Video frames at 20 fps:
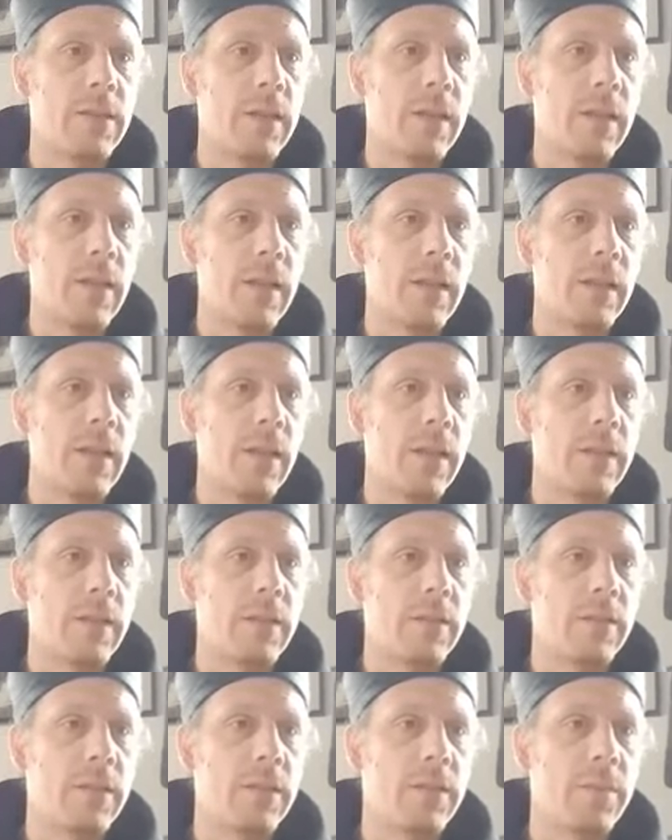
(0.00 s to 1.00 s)
and then there
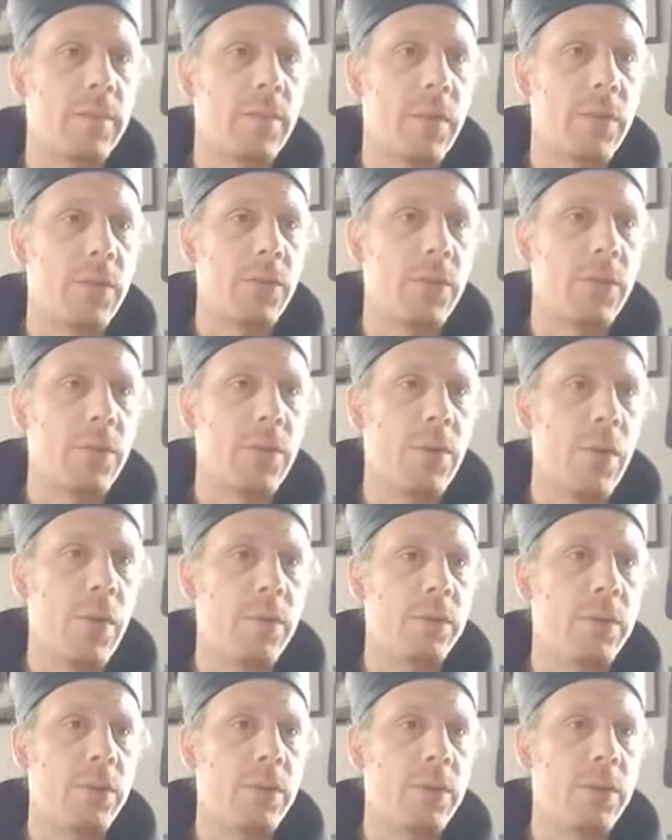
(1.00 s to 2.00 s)
is a menu
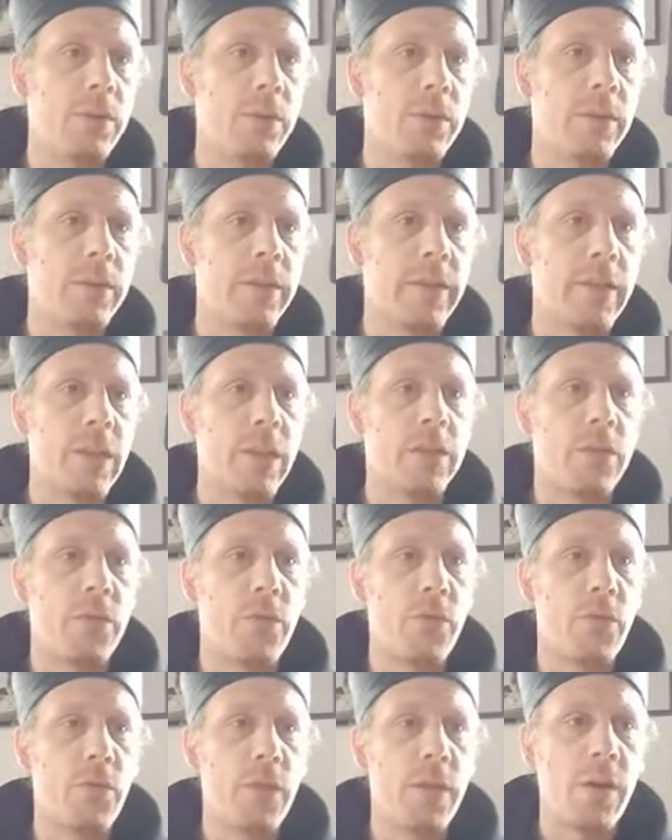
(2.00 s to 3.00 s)
option. It says
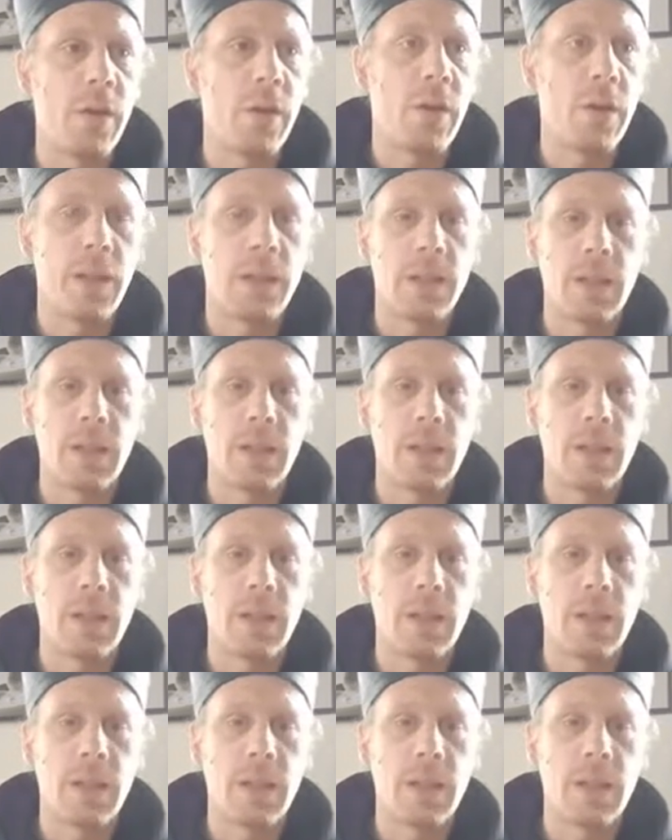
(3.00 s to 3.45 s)
free online